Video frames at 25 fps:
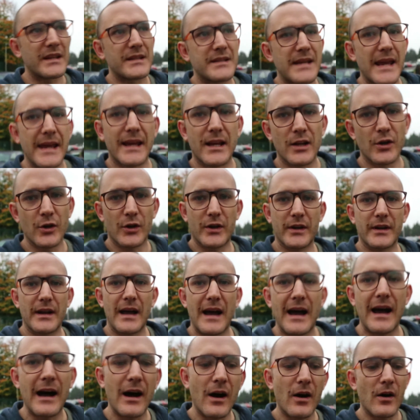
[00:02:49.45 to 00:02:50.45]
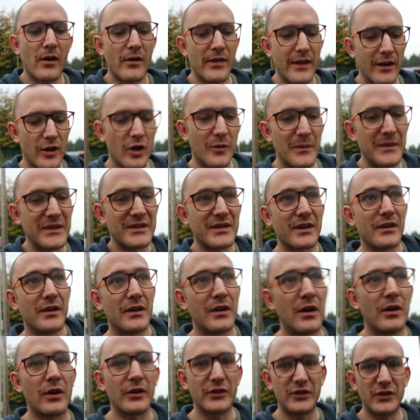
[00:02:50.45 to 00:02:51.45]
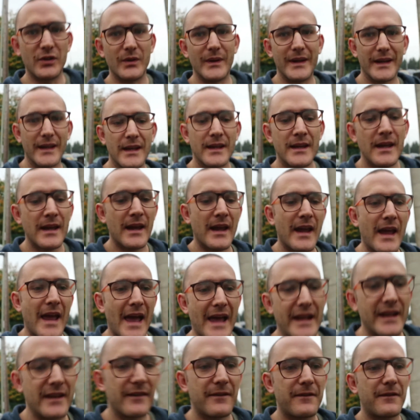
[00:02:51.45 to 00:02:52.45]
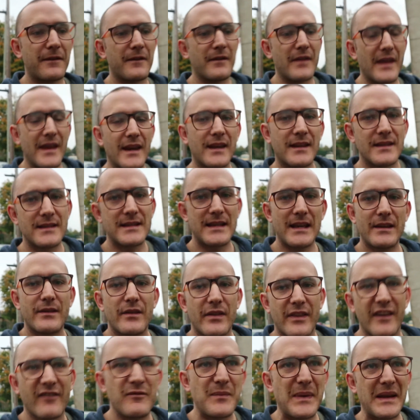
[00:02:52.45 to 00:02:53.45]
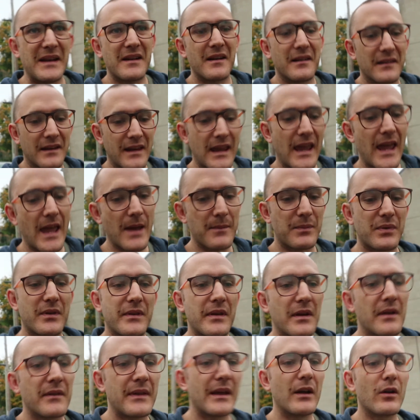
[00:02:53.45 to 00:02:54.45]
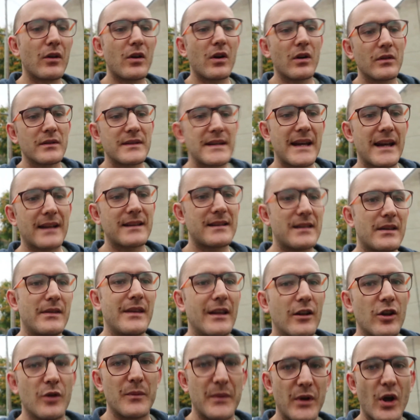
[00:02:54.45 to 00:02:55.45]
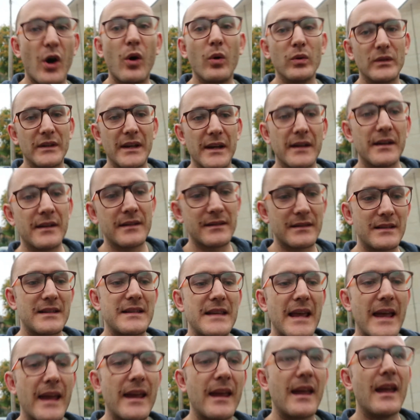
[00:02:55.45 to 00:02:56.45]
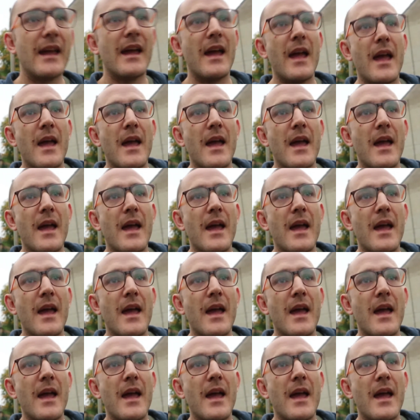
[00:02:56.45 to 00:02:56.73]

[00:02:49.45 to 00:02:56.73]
take a look at how the allotments are doing, and if they can see that they've been unkept, they'll contact the allotment holder and say,